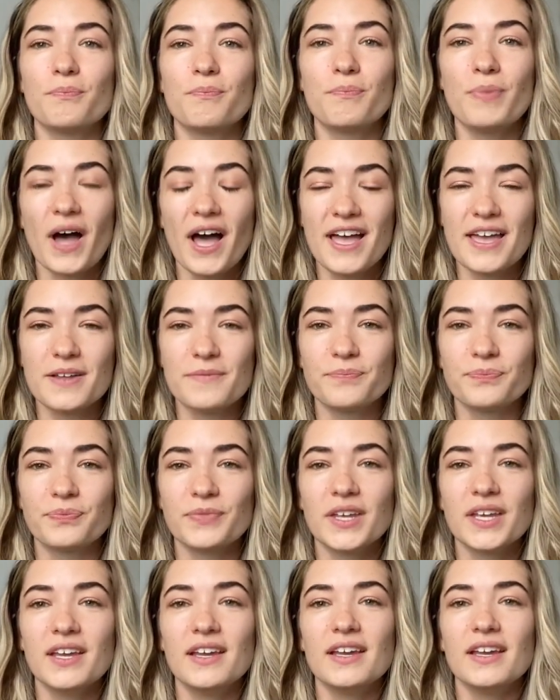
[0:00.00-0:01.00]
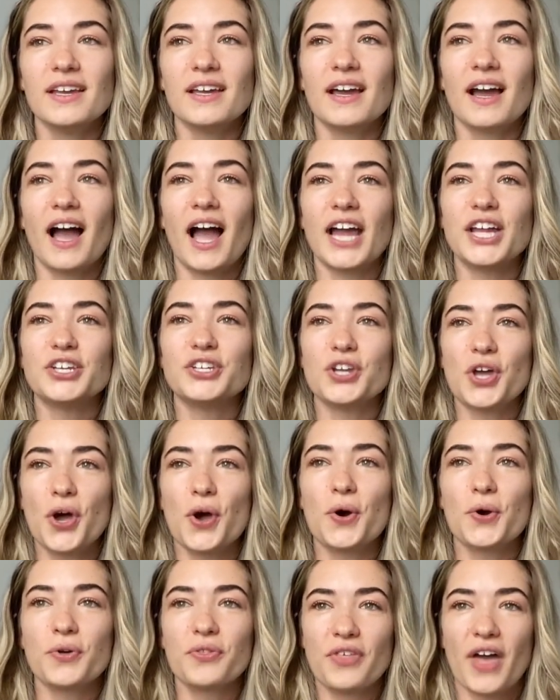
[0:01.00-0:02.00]
But I
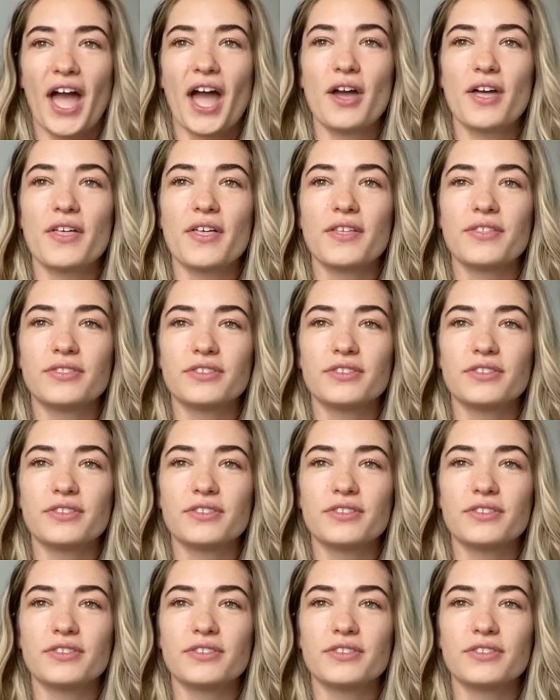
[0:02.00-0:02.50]
know that